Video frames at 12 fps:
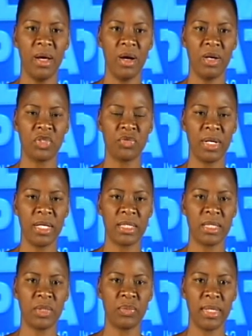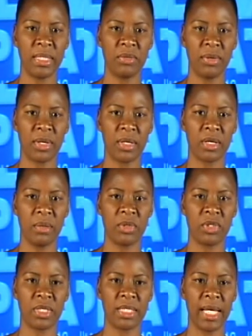Australia's T20 record comes
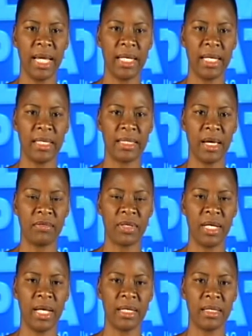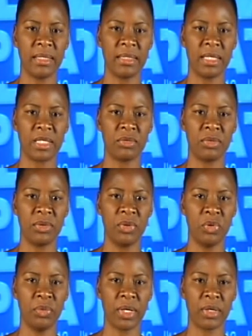just 8 days after England set a
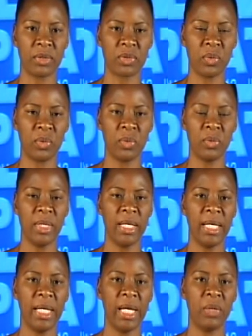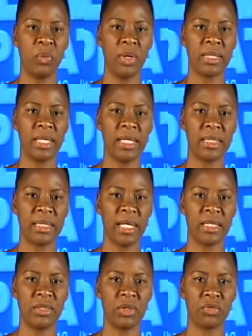new record score in one-day
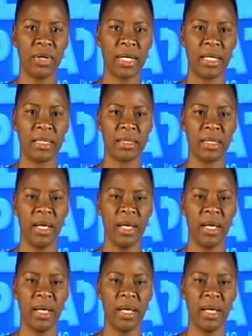international cricket,